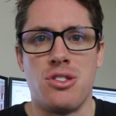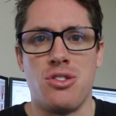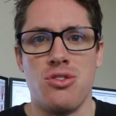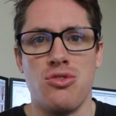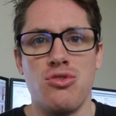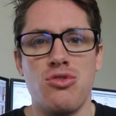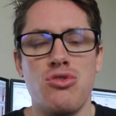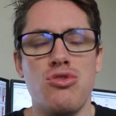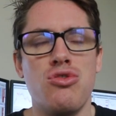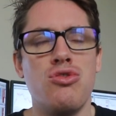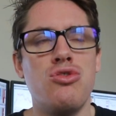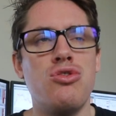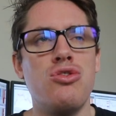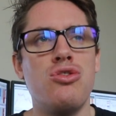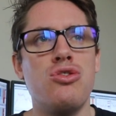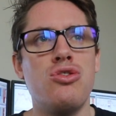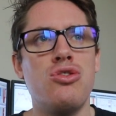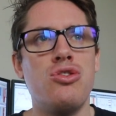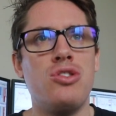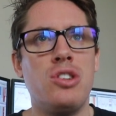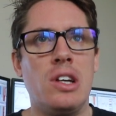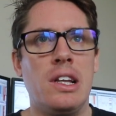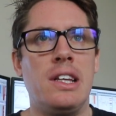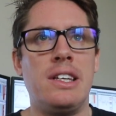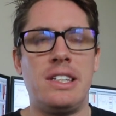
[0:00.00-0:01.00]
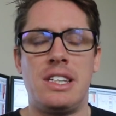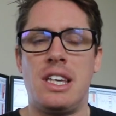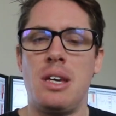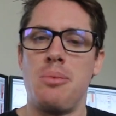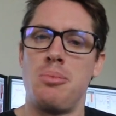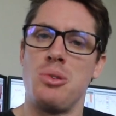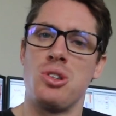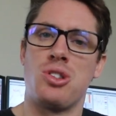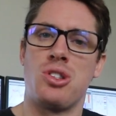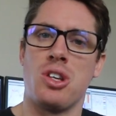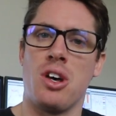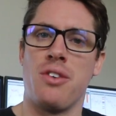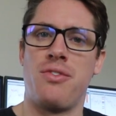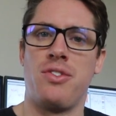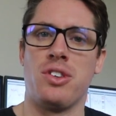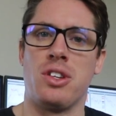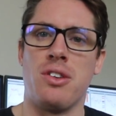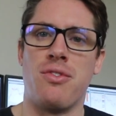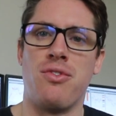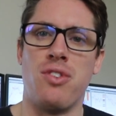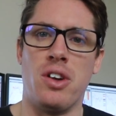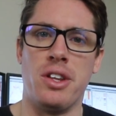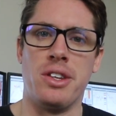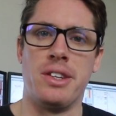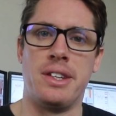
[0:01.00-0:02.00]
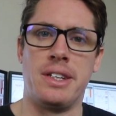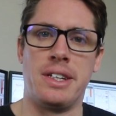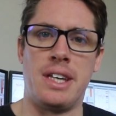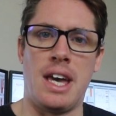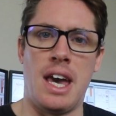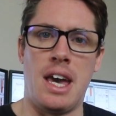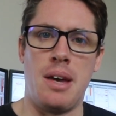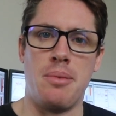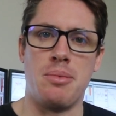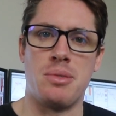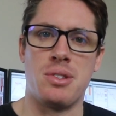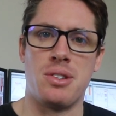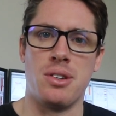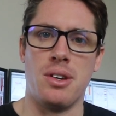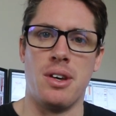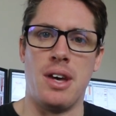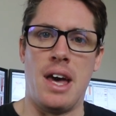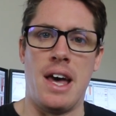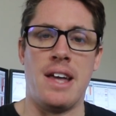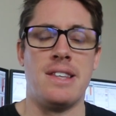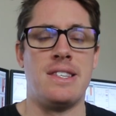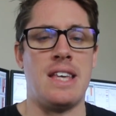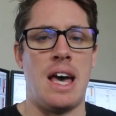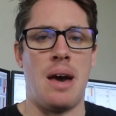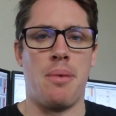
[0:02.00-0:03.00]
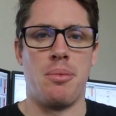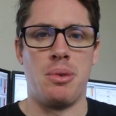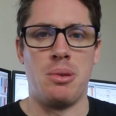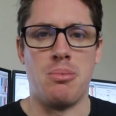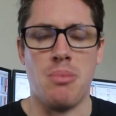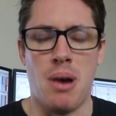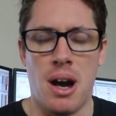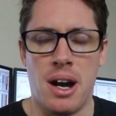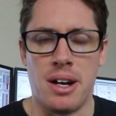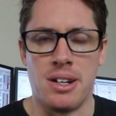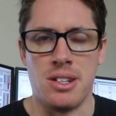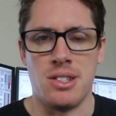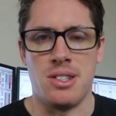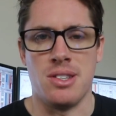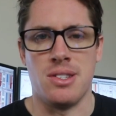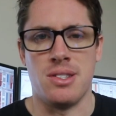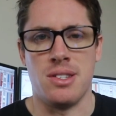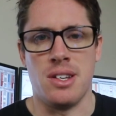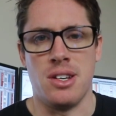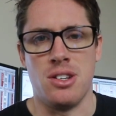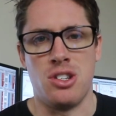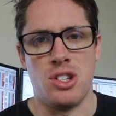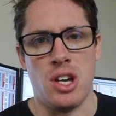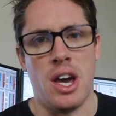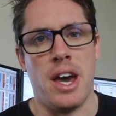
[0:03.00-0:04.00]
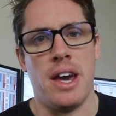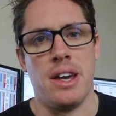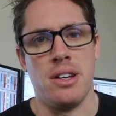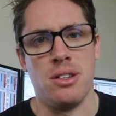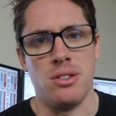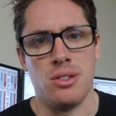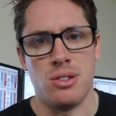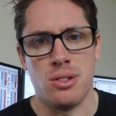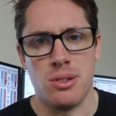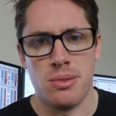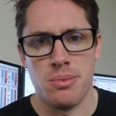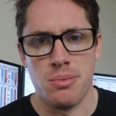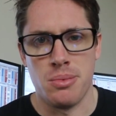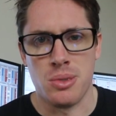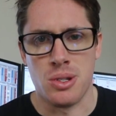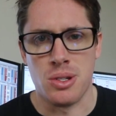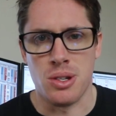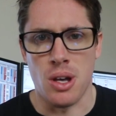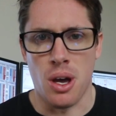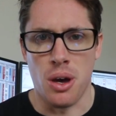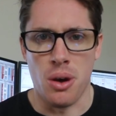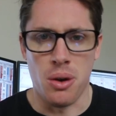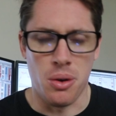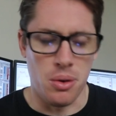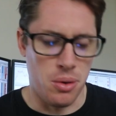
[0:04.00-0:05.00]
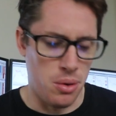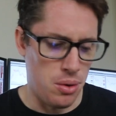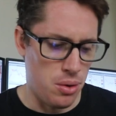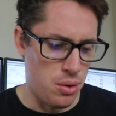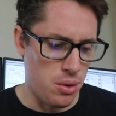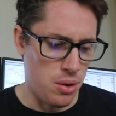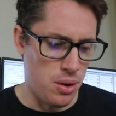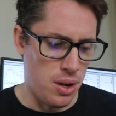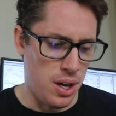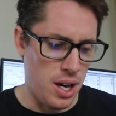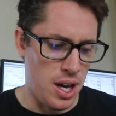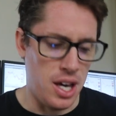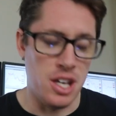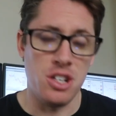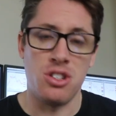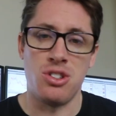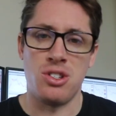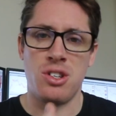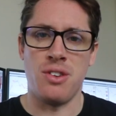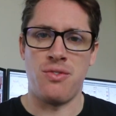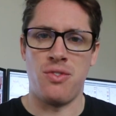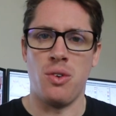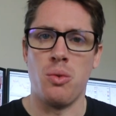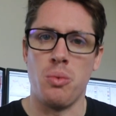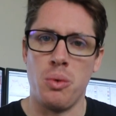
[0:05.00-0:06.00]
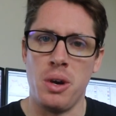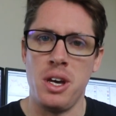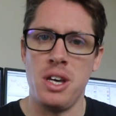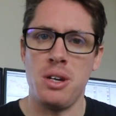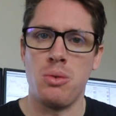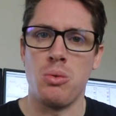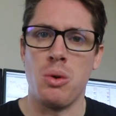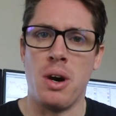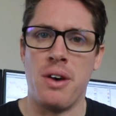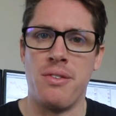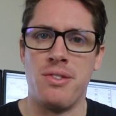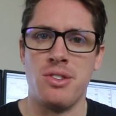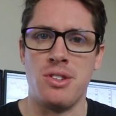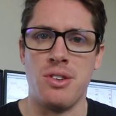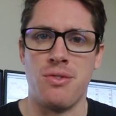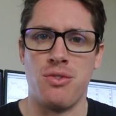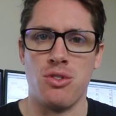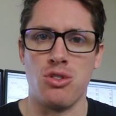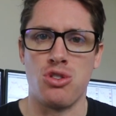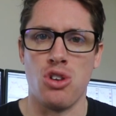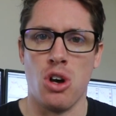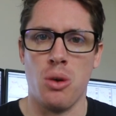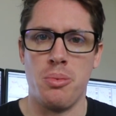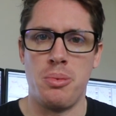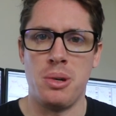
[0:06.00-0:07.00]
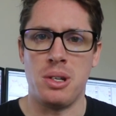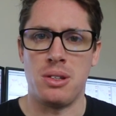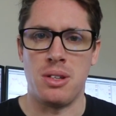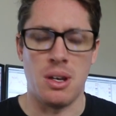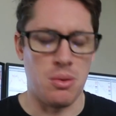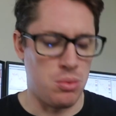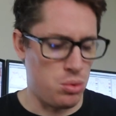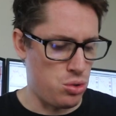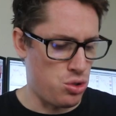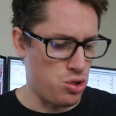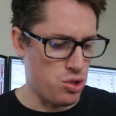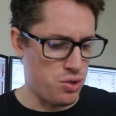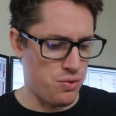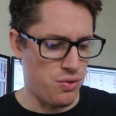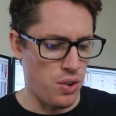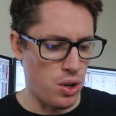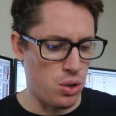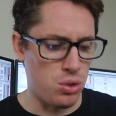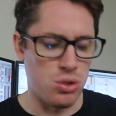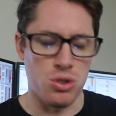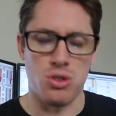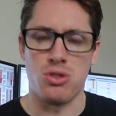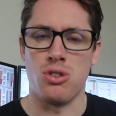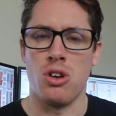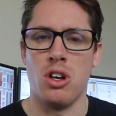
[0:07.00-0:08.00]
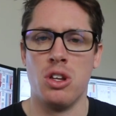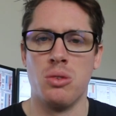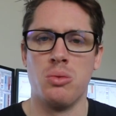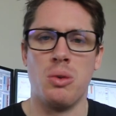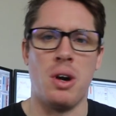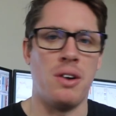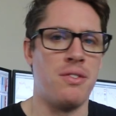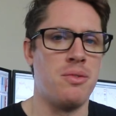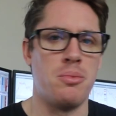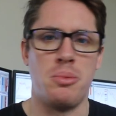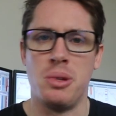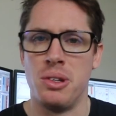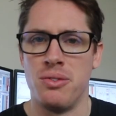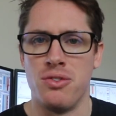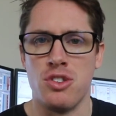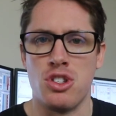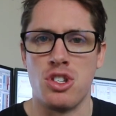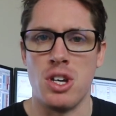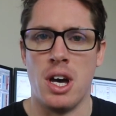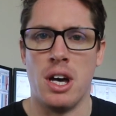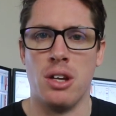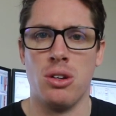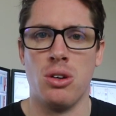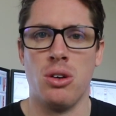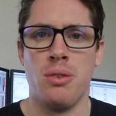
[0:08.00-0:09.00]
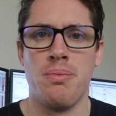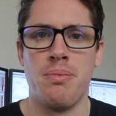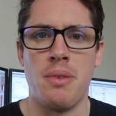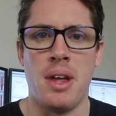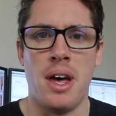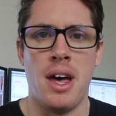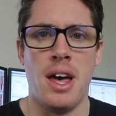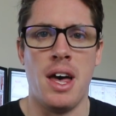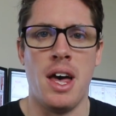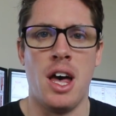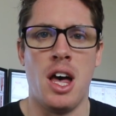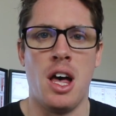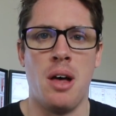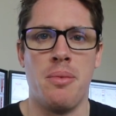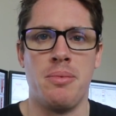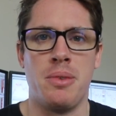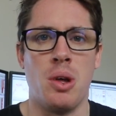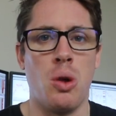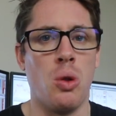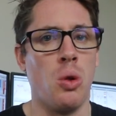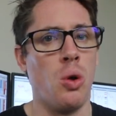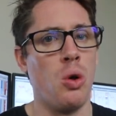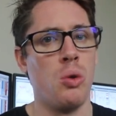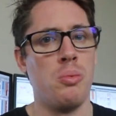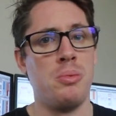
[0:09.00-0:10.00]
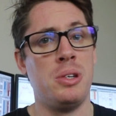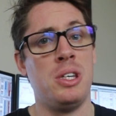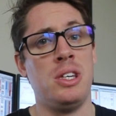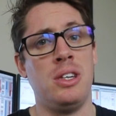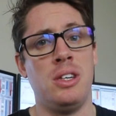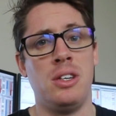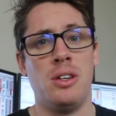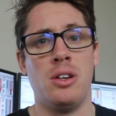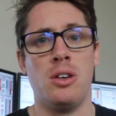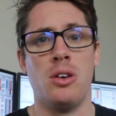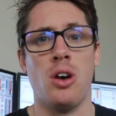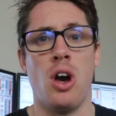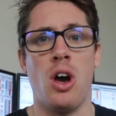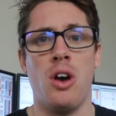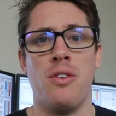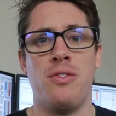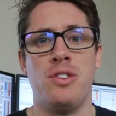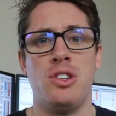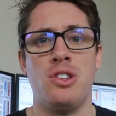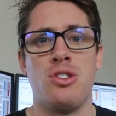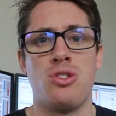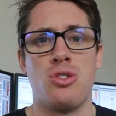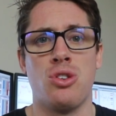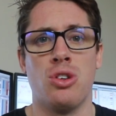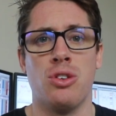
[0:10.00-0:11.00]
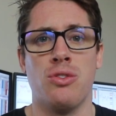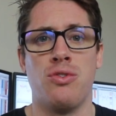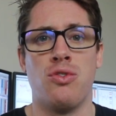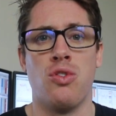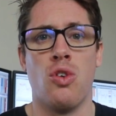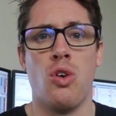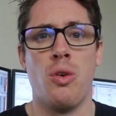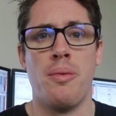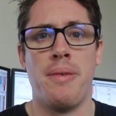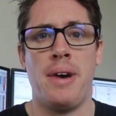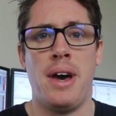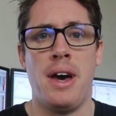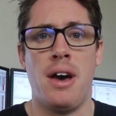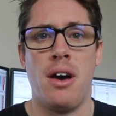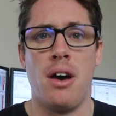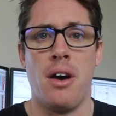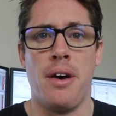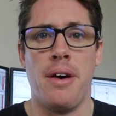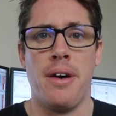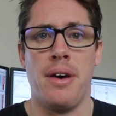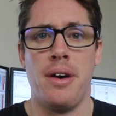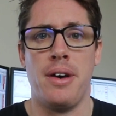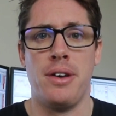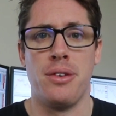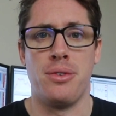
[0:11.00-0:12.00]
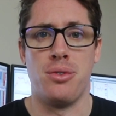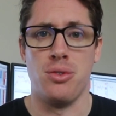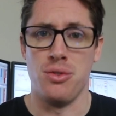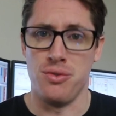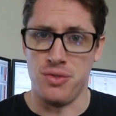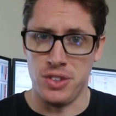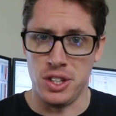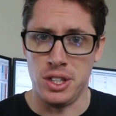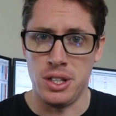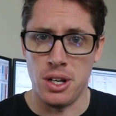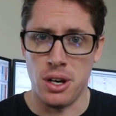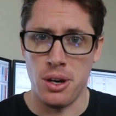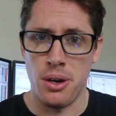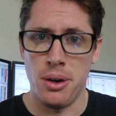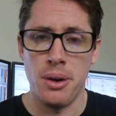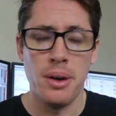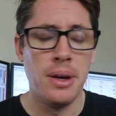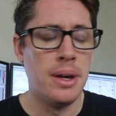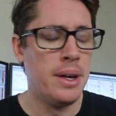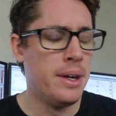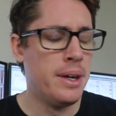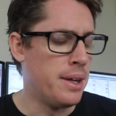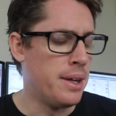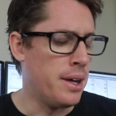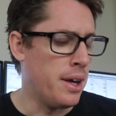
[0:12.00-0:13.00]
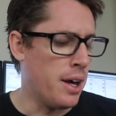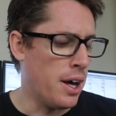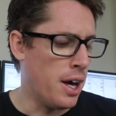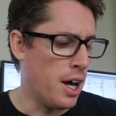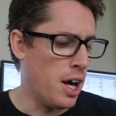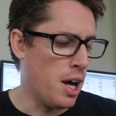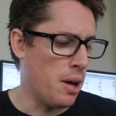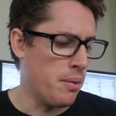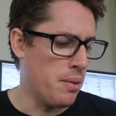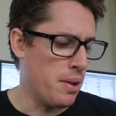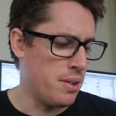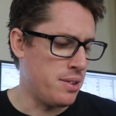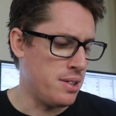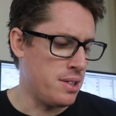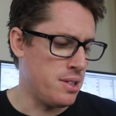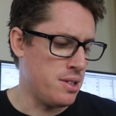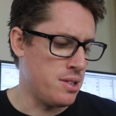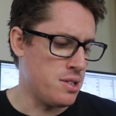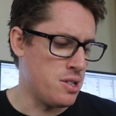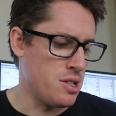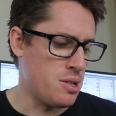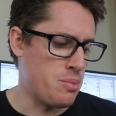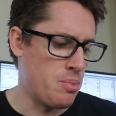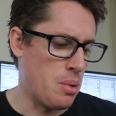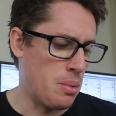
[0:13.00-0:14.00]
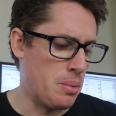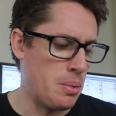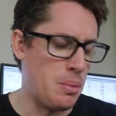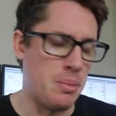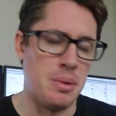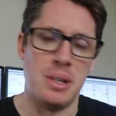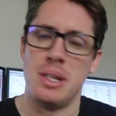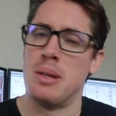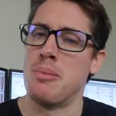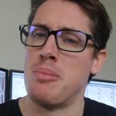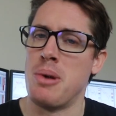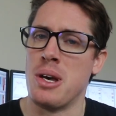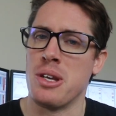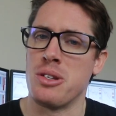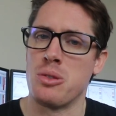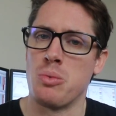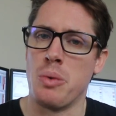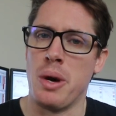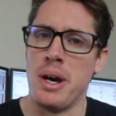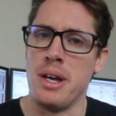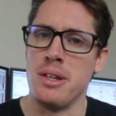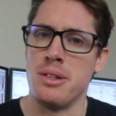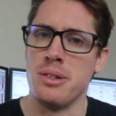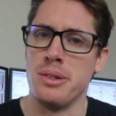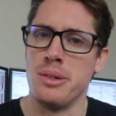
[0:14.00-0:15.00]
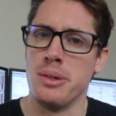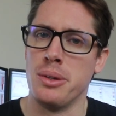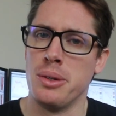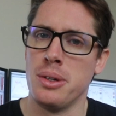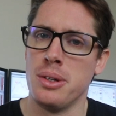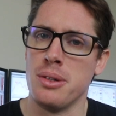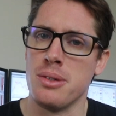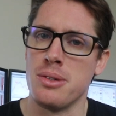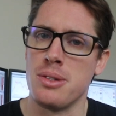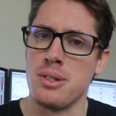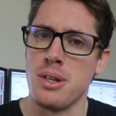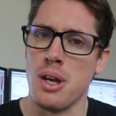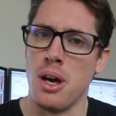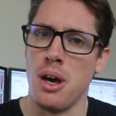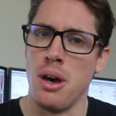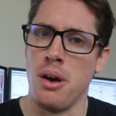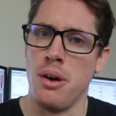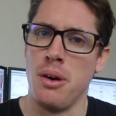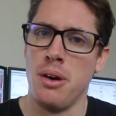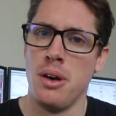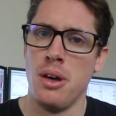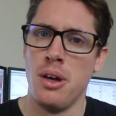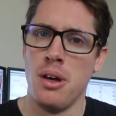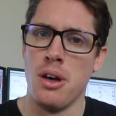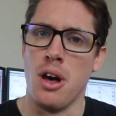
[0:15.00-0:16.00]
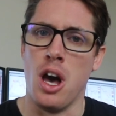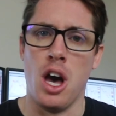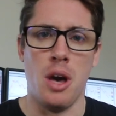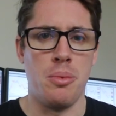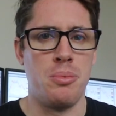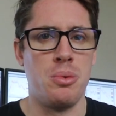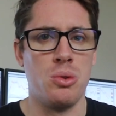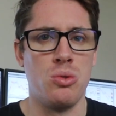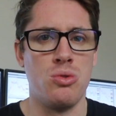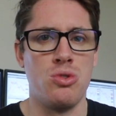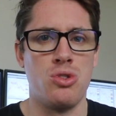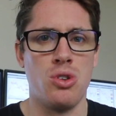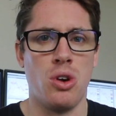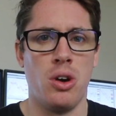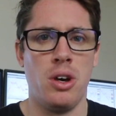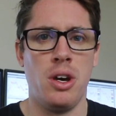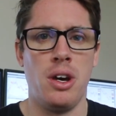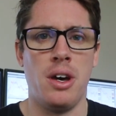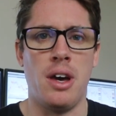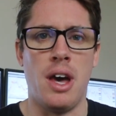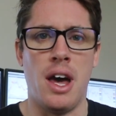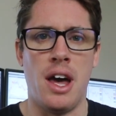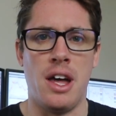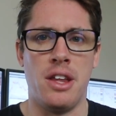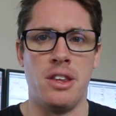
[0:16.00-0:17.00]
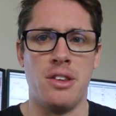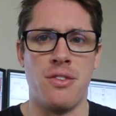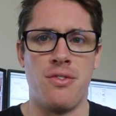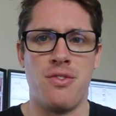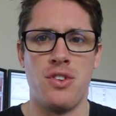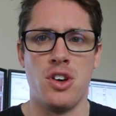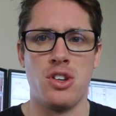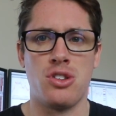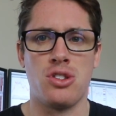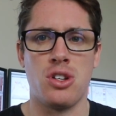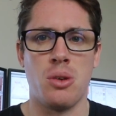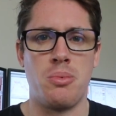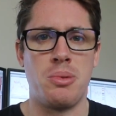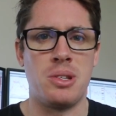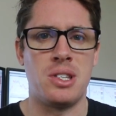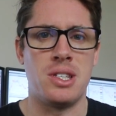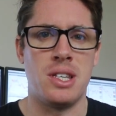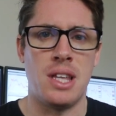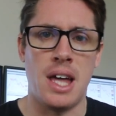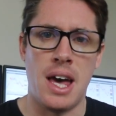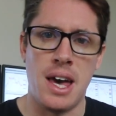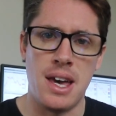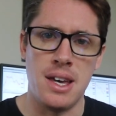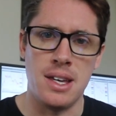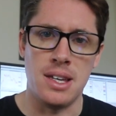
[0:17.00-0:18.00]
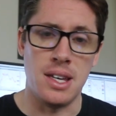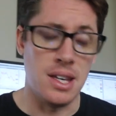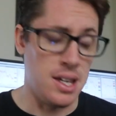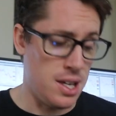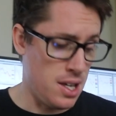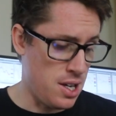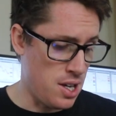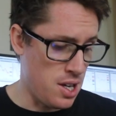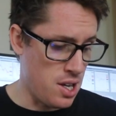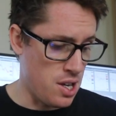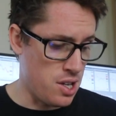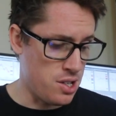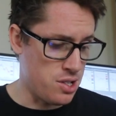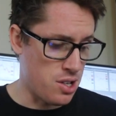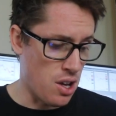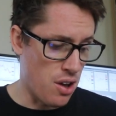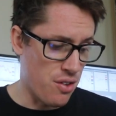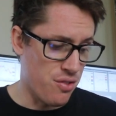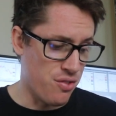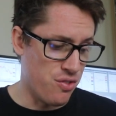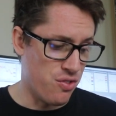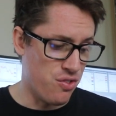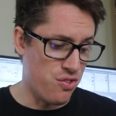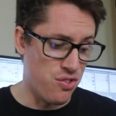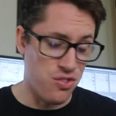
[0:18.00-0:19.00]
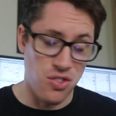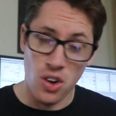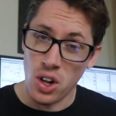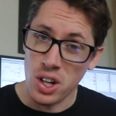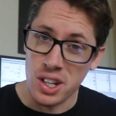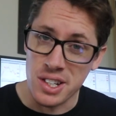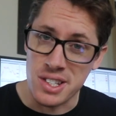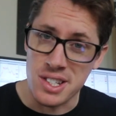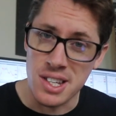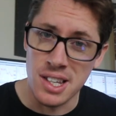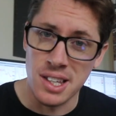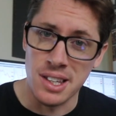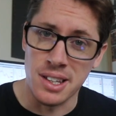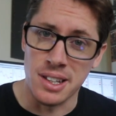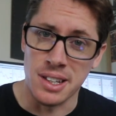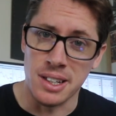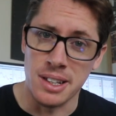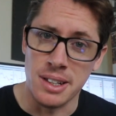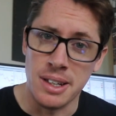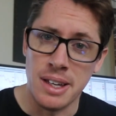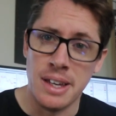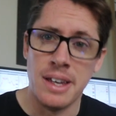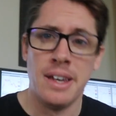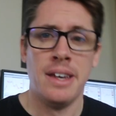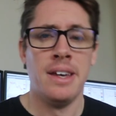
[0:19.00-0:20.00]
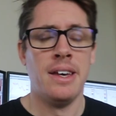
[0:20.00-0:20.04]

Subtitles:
to really keep yourself at the front of the game to adapt with markets as they change. So each different week we'll have a different topic that we'll just focus on and we'll have a bit of a chat on. They'll all be over this sort of format through video. I think this is probably the best way to do it. So I hope you enjoy it. And the first topic today is volatility.